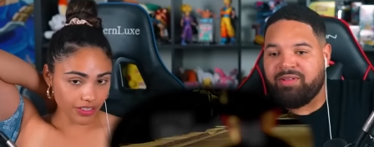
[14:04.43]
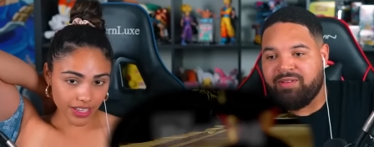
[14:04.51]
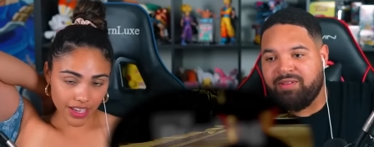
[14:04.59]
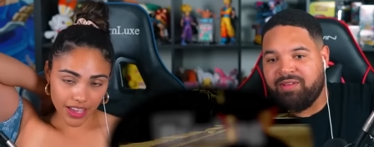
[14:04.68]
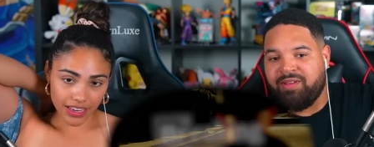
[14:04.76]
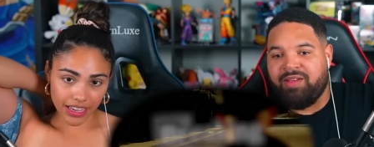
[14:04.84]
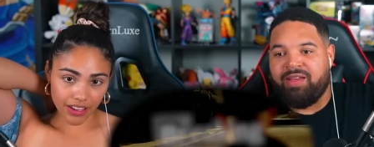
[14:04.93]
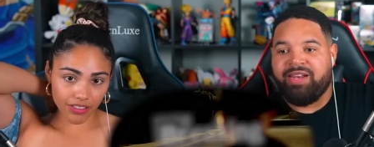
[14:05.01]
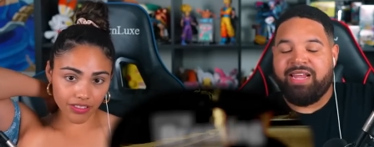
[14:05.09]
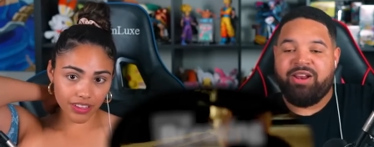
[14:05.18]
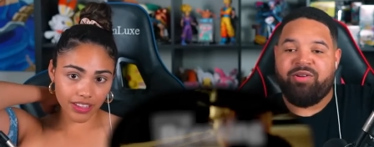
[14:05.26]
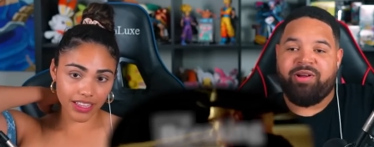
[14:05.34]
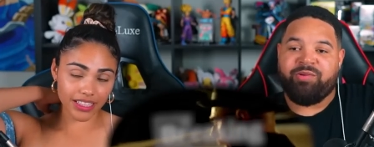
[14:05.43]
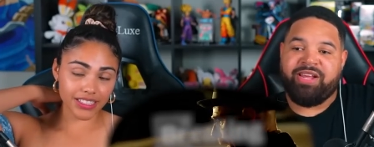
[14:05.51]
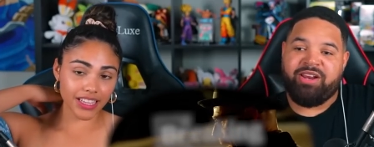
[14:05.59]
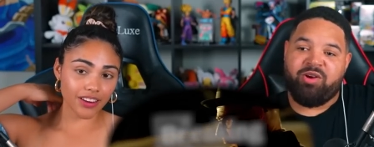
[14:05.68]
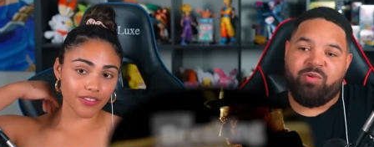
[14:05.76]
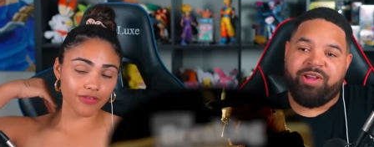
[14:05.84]
Speaker 1: they
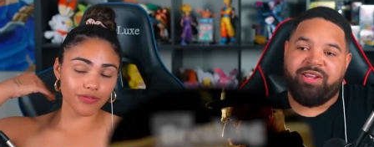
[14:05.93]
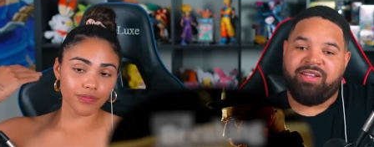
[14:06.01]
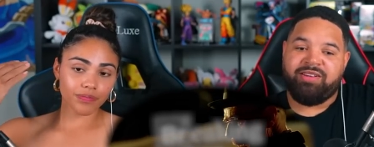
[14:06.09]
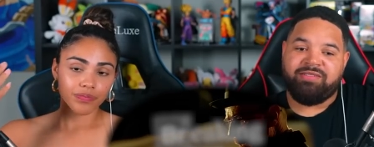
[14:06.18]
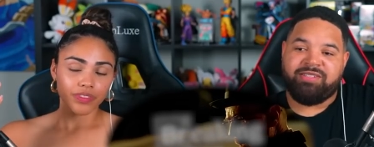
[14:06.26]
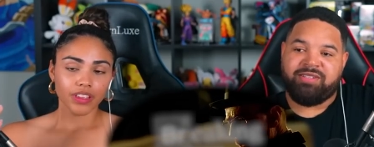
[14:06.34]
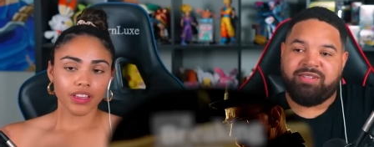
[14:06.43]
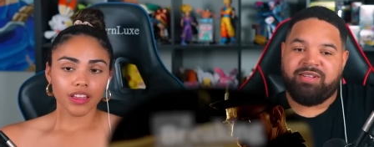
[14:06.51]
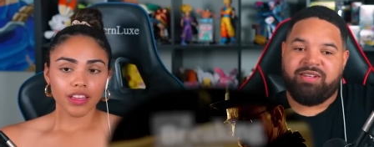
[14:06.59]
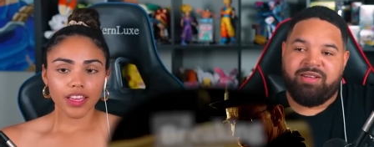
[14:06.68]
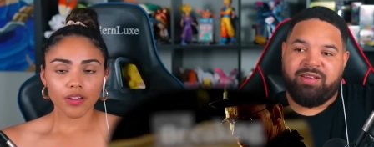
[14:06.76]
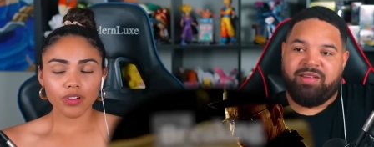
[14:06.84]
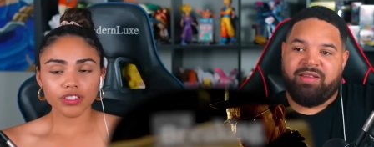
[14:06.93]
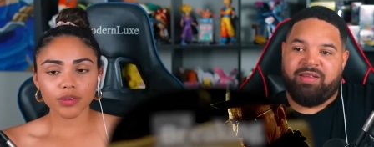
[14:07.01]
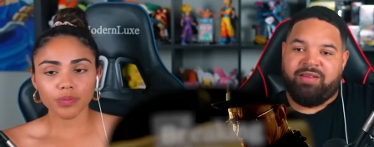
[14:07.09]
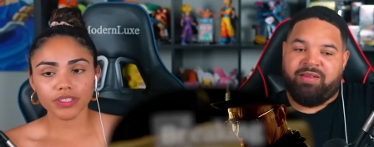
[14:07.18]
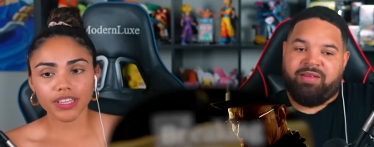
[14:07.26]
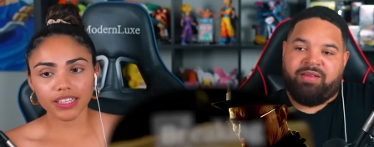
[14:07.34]
know where he lives. He wants to
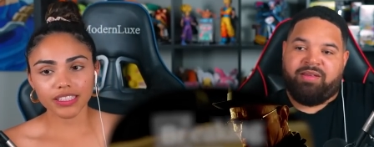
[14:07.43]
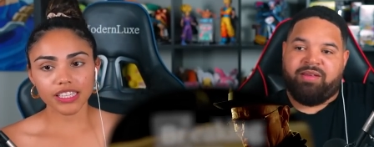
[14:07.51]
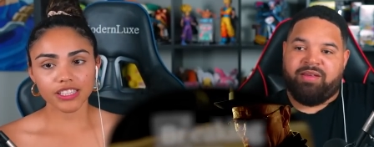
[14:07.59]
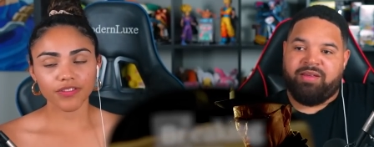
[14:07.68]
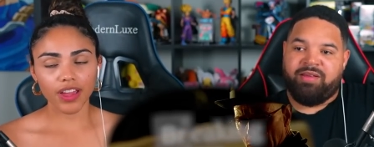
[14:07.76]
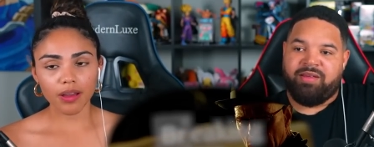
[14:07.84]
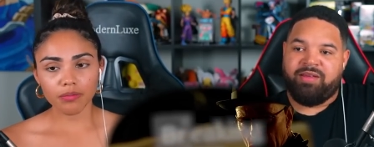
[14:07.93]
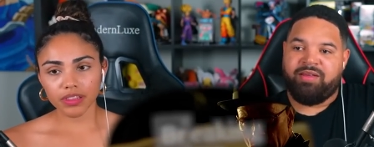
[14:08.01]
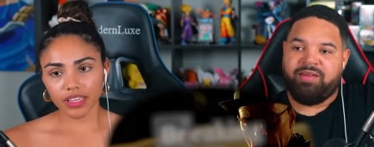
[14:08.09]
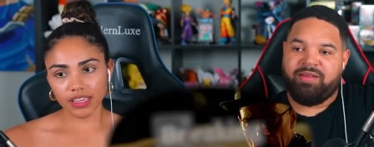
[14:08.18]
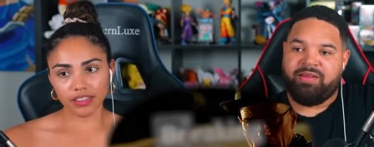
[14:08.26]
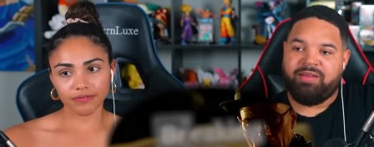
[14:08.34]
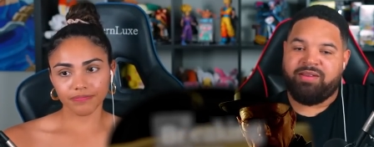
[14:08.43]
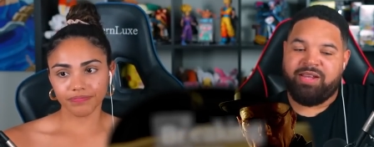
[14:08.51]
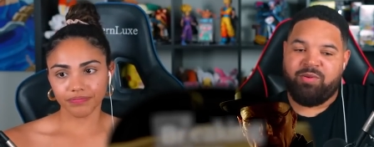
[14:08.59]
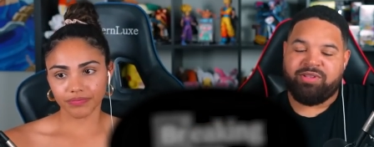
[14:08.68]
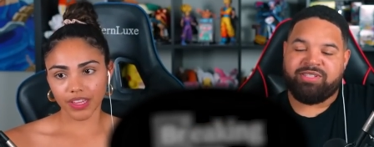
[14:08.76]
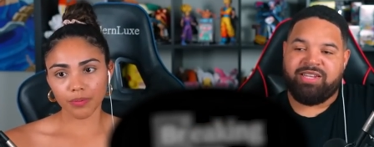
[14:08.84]
protect his family. They
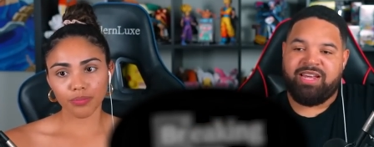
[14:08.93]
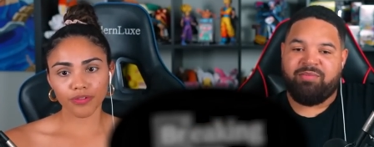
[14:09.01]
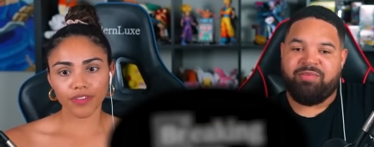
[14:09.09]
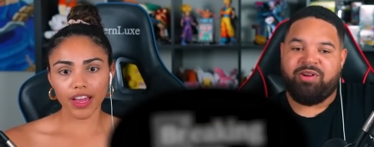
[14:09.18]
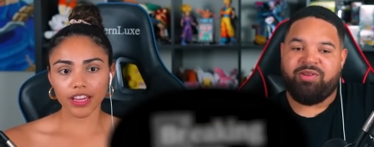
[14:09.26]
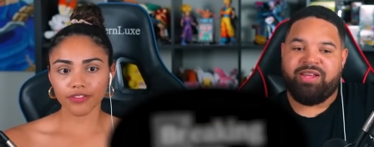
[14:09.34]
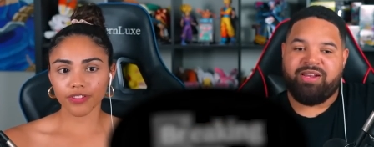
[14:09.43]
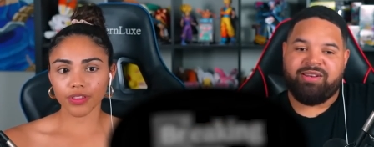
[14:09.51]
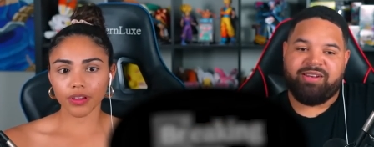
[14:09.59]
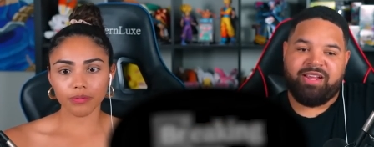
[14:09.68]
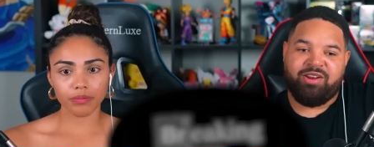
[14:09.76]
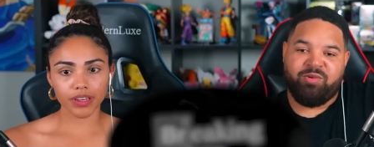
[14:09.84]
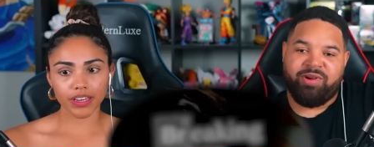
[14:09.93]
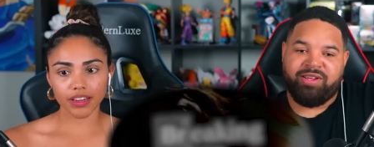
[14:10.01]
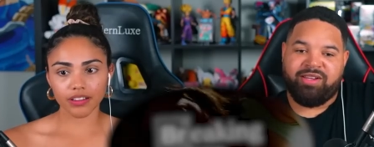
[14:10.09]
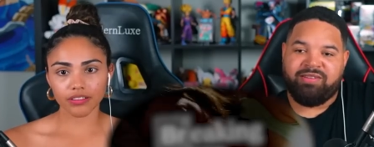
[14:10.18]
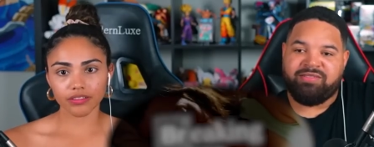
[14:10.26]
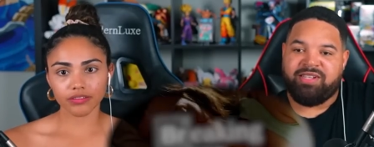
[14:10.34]
want to provide for them, but now
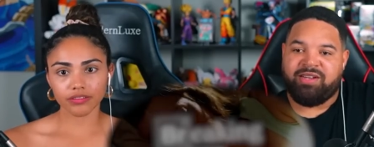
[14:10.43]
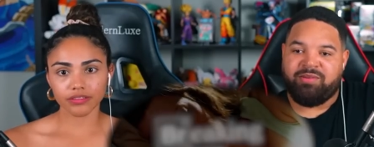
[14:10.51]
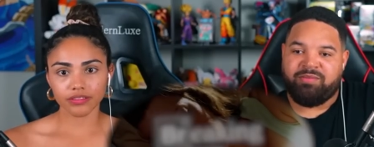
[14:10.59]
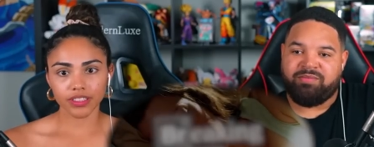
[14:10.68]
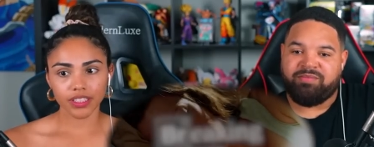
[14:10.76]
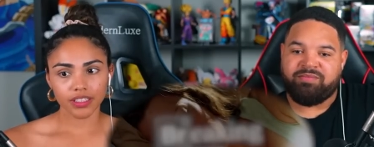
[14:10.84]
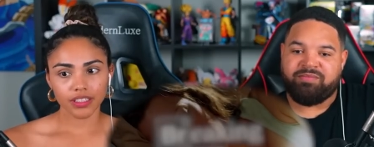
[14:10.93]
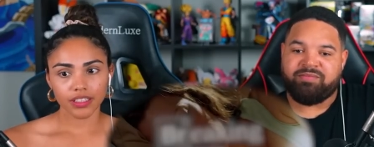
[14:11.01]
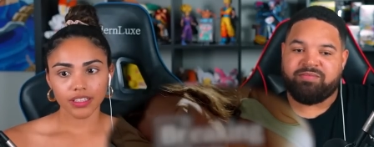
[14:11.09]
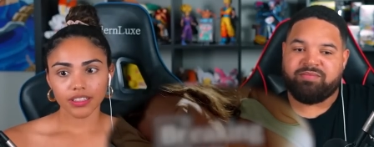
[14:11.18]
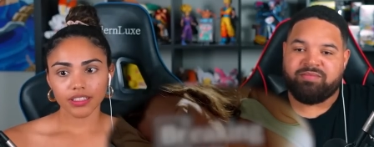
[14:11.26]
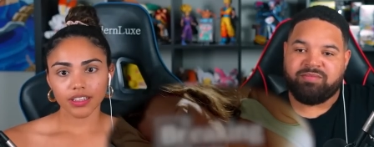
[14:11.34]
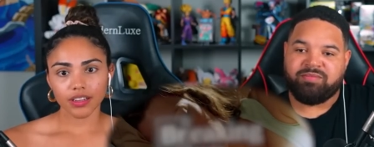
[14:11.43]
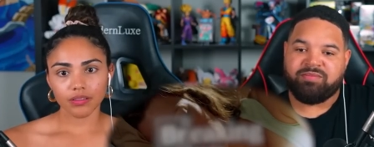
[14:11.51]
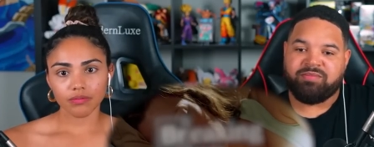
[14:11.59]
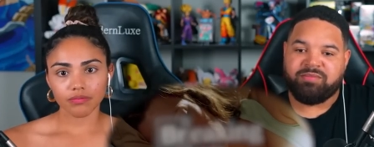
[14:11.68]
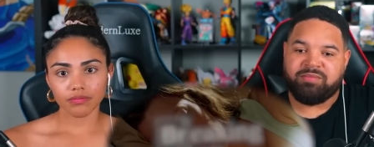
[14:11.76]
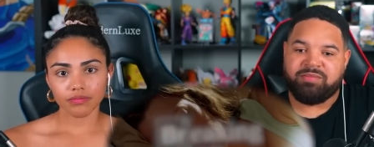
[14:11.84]
he lives now. Yeah.
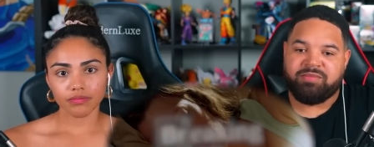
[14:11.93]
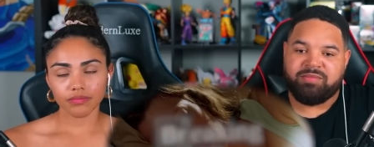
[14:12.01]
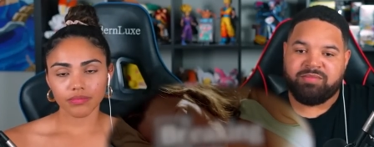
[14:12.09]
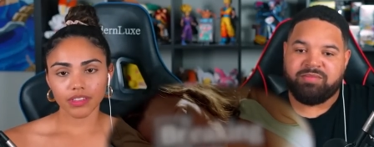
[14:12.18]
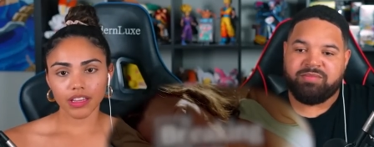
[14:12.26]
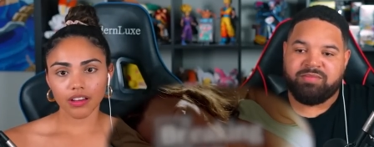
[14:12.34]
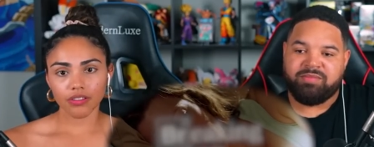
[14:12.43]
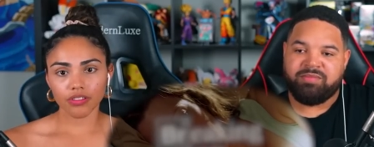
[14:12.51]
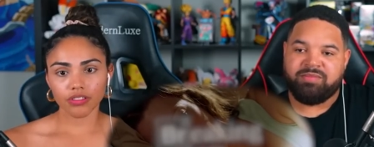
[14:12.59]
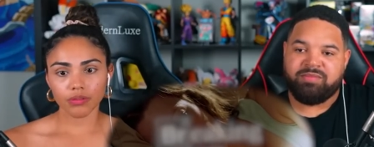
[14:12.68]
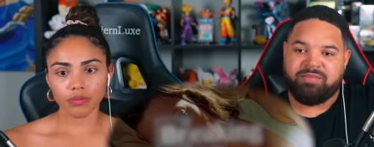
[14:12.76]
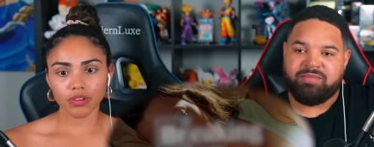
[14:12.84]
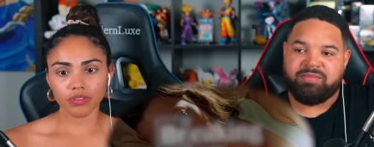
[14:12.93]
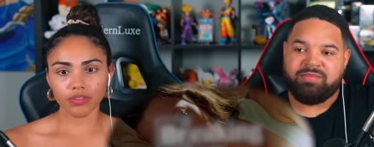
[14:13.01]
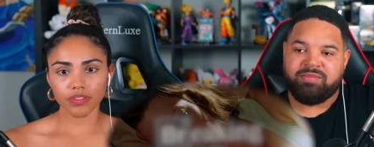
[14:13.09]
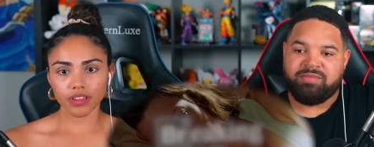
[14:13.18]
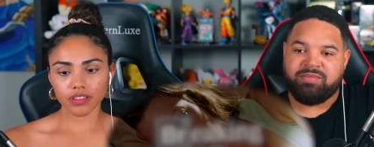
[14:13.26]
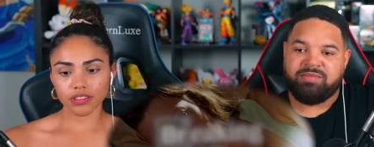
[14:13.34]
Now they're in the middle of
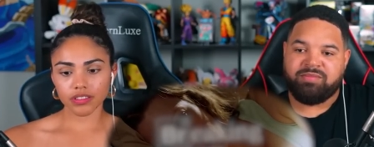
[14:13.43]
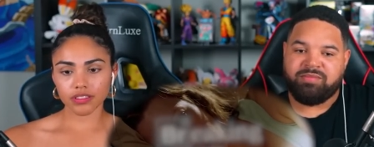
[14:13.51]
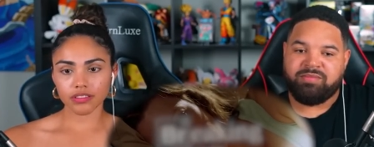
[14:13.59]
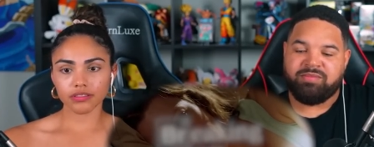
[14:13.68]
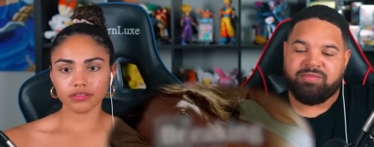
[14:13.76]
this.